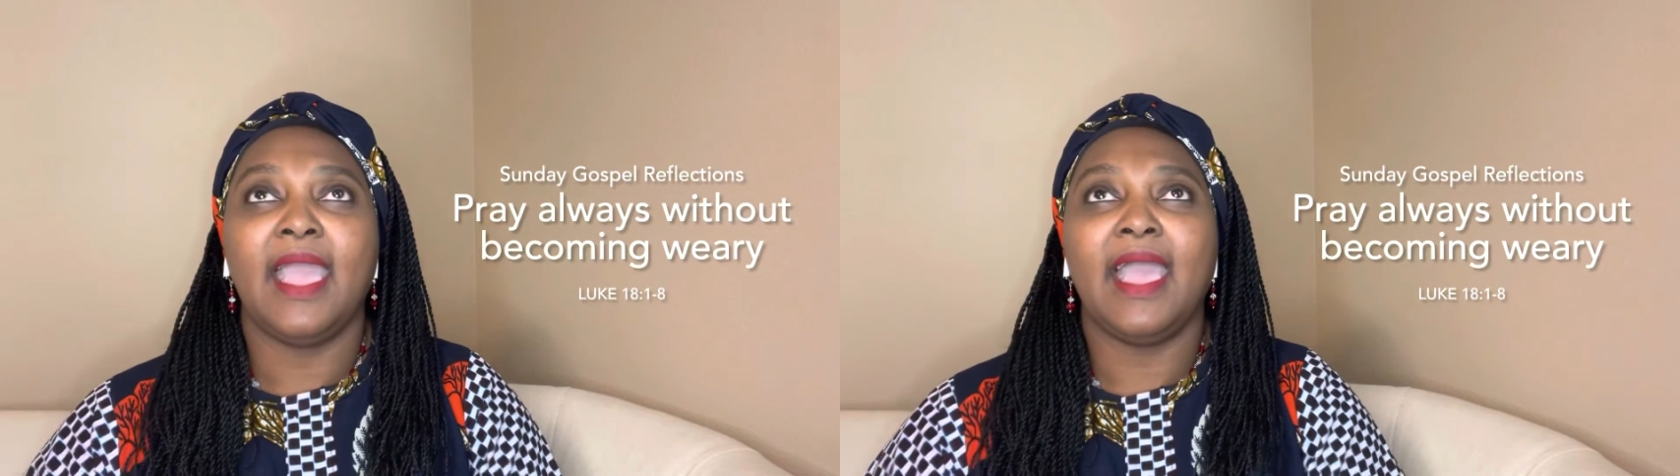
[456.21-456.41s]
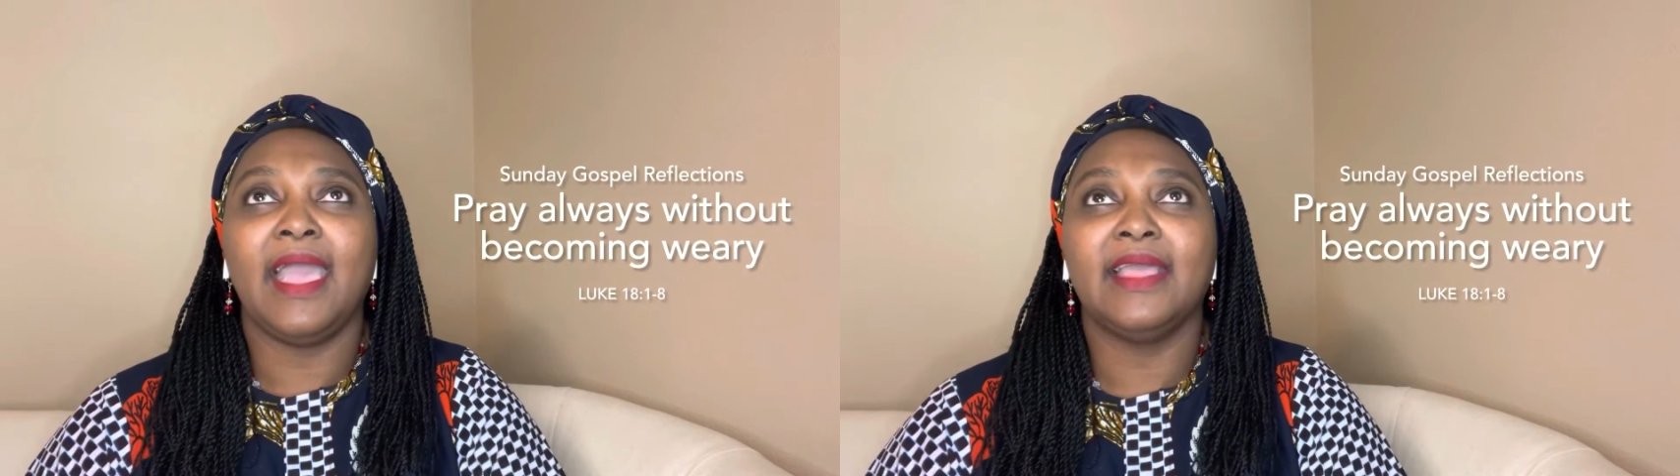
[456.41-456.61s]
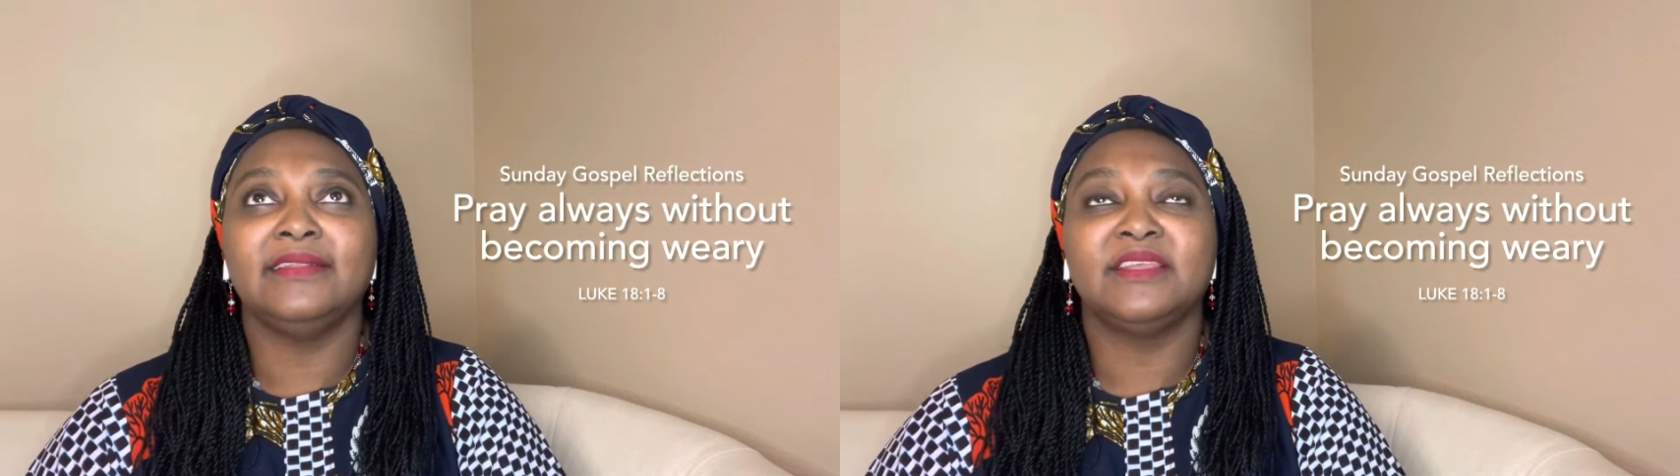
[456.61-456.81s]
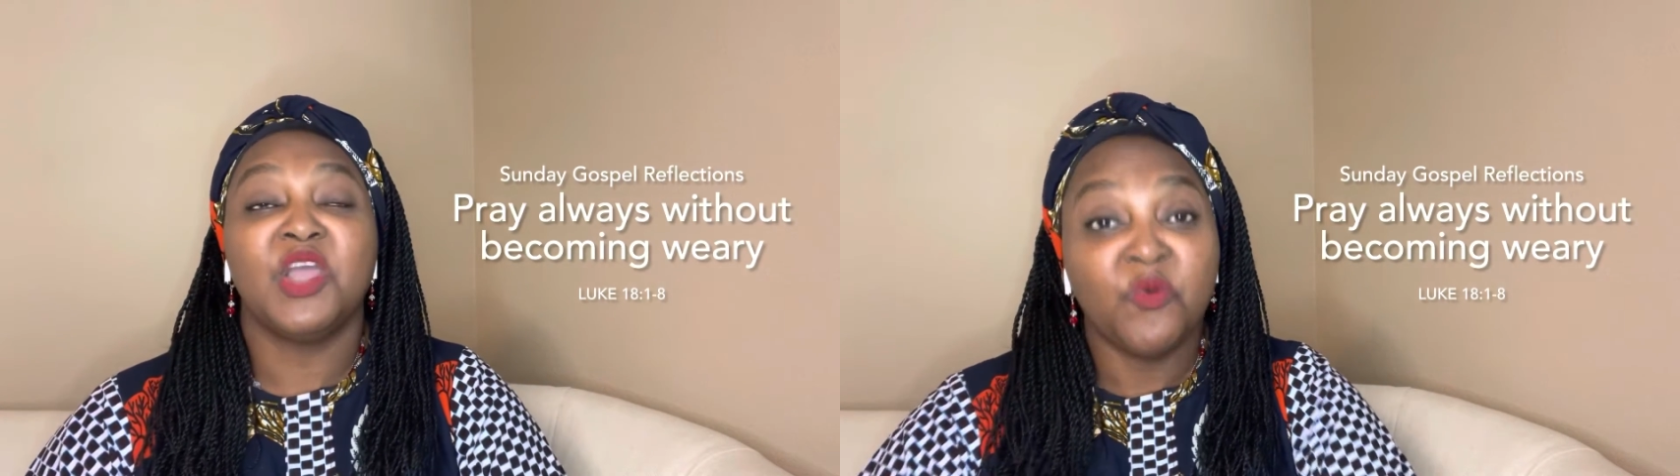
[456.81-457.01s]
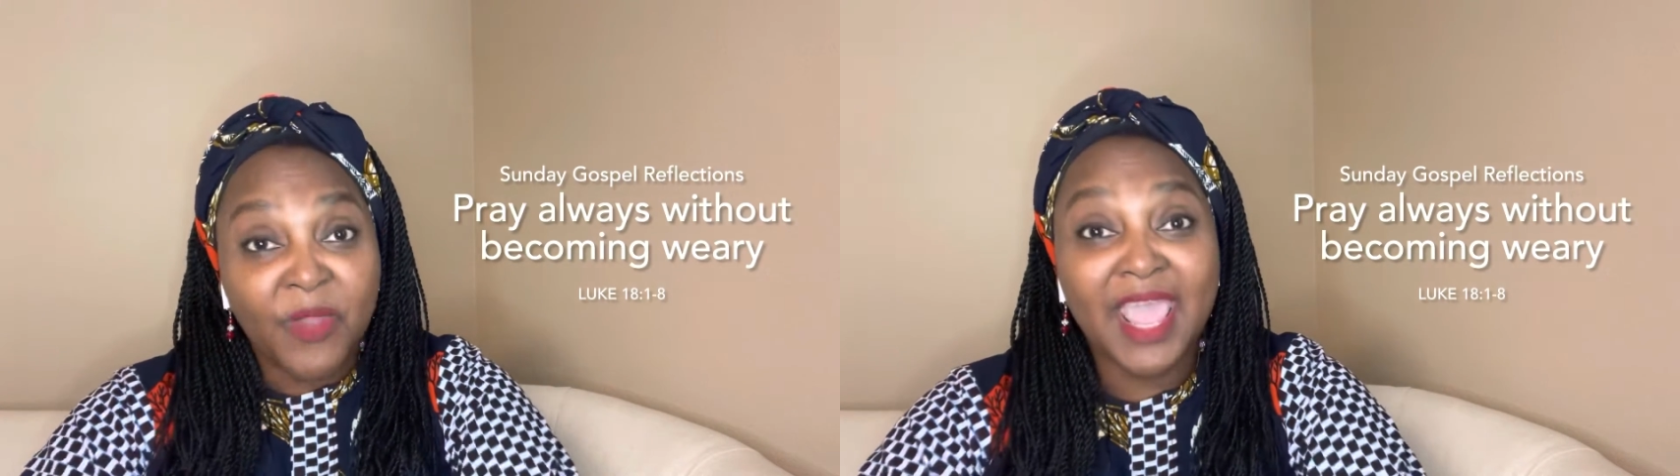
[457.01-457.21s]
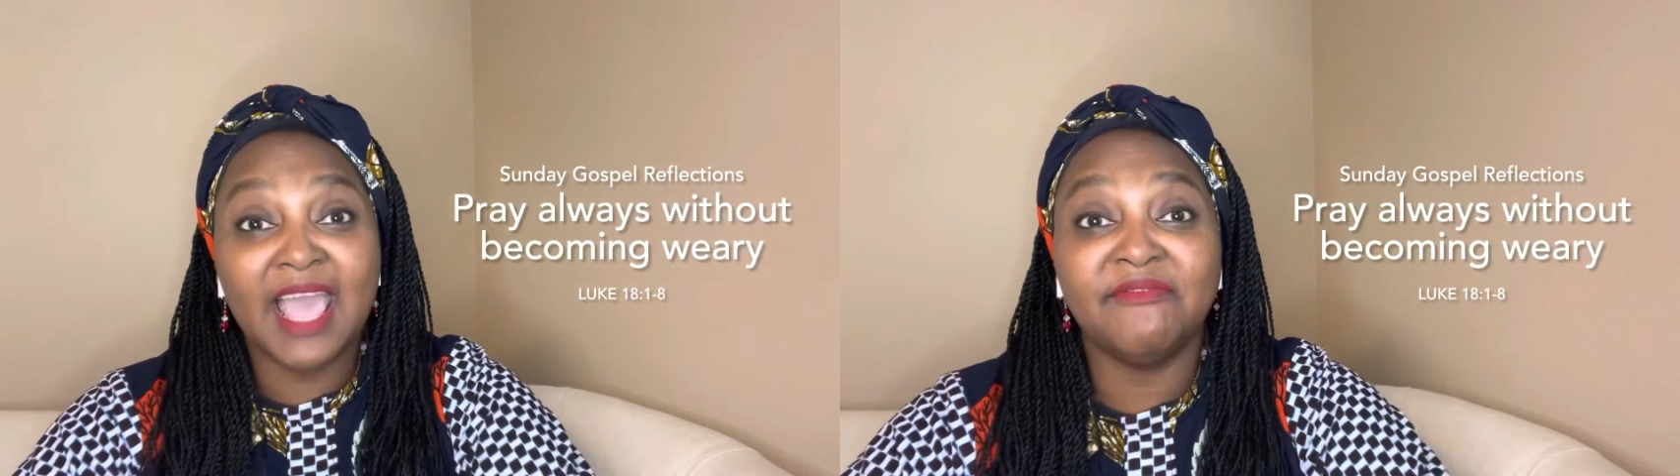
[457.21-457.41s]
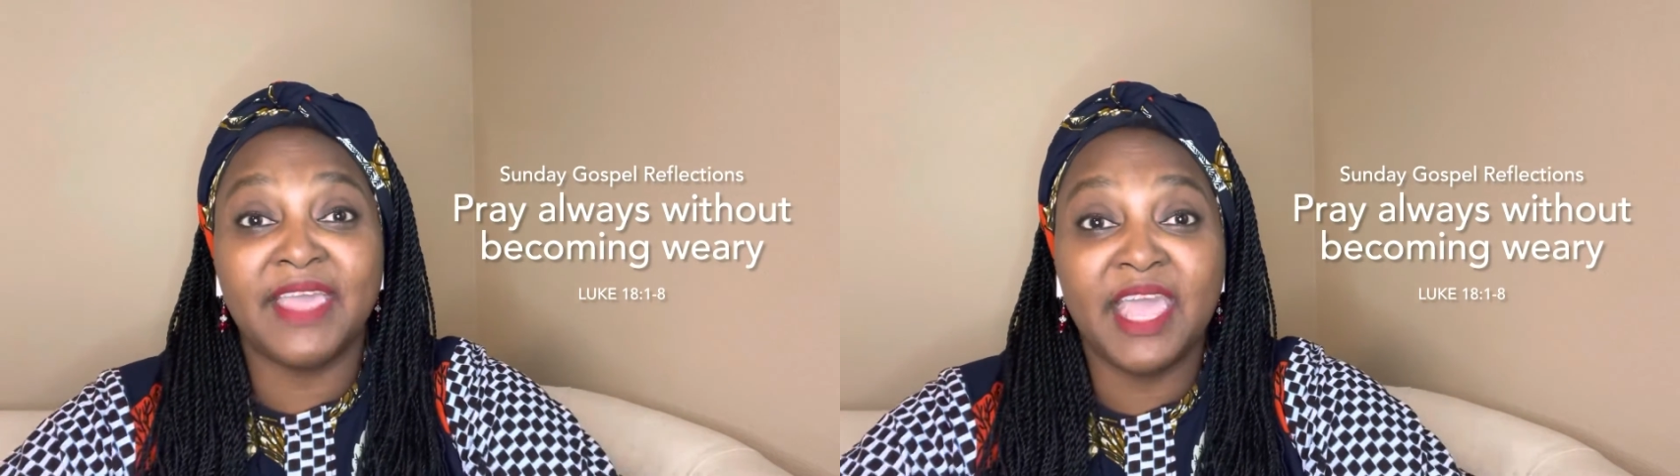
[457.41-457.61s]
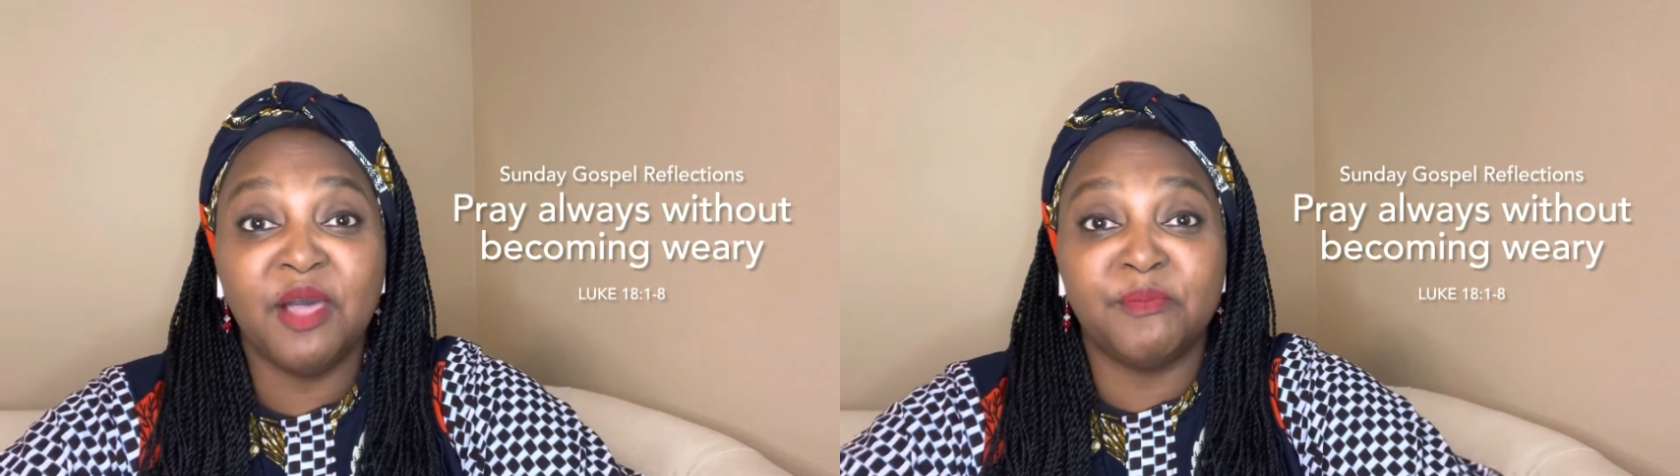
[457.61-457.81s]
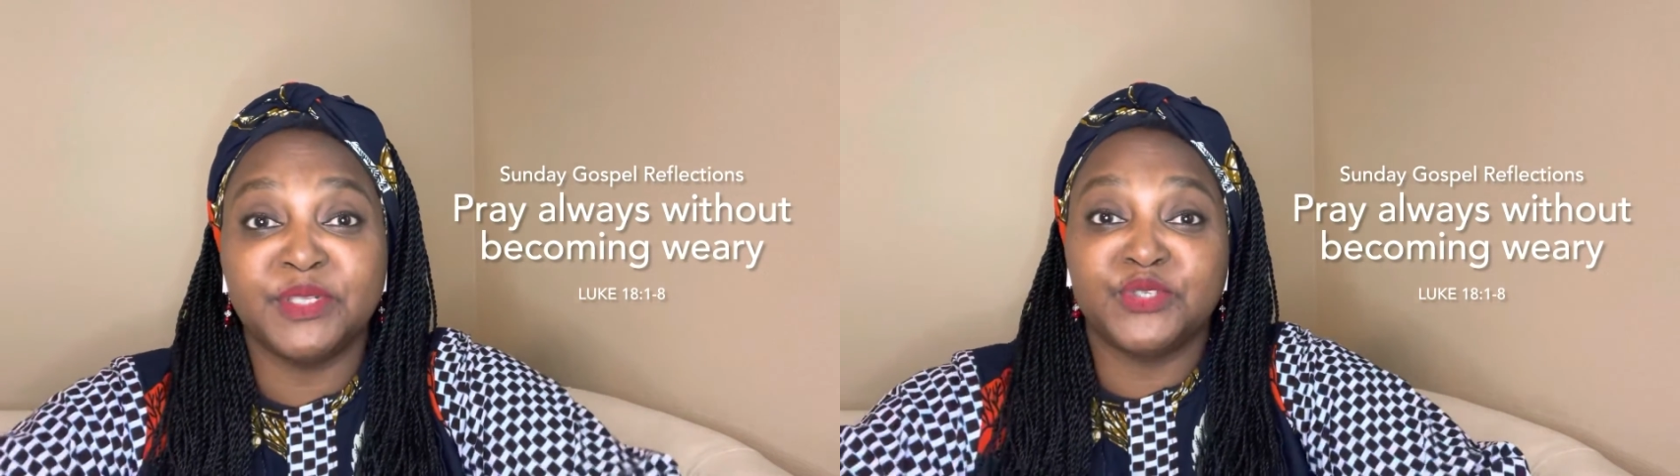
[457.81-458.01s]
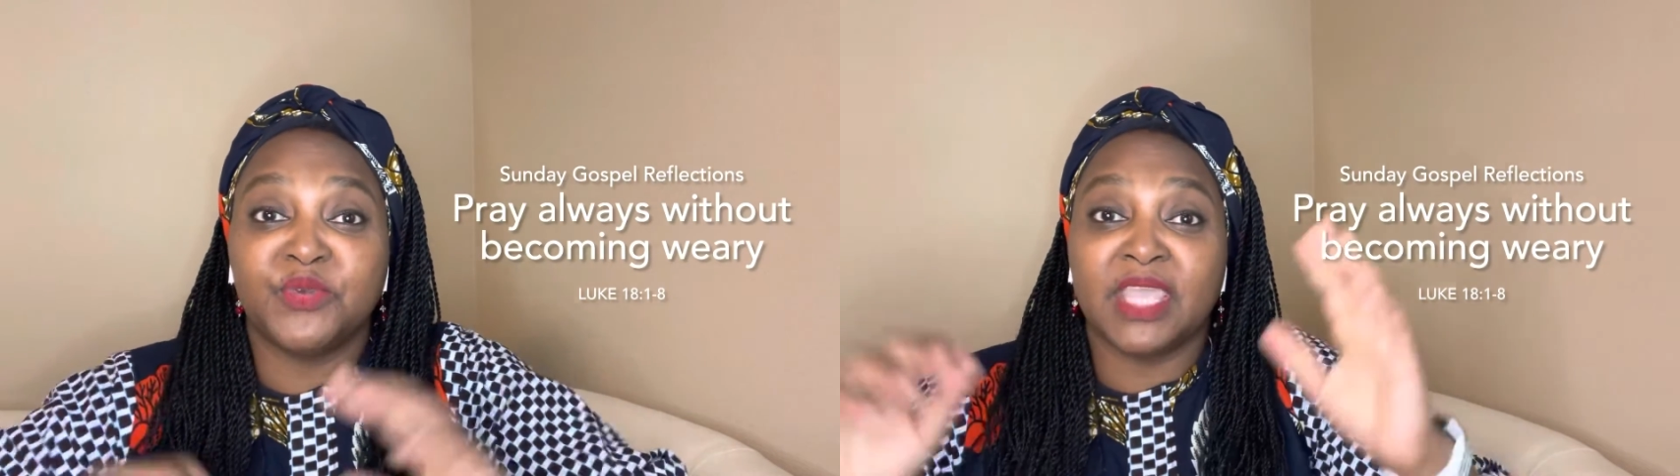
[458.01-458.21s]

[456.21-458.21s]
And we have help to